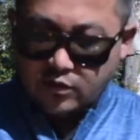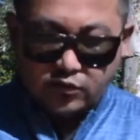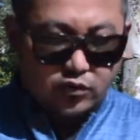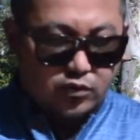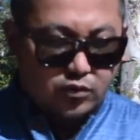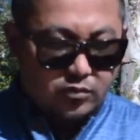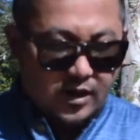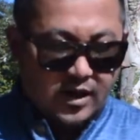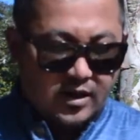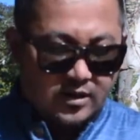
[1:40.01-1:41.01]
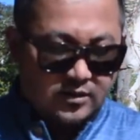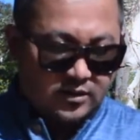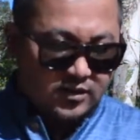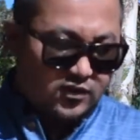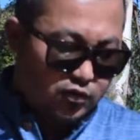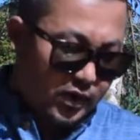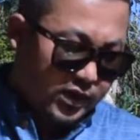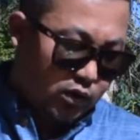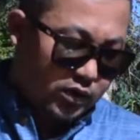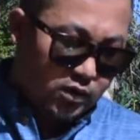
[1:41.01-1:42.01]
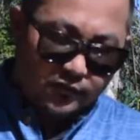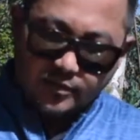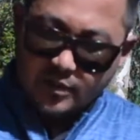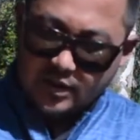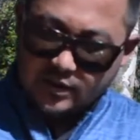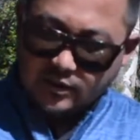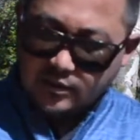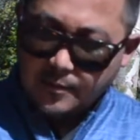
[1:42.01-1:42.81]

So this too, I got it off the market.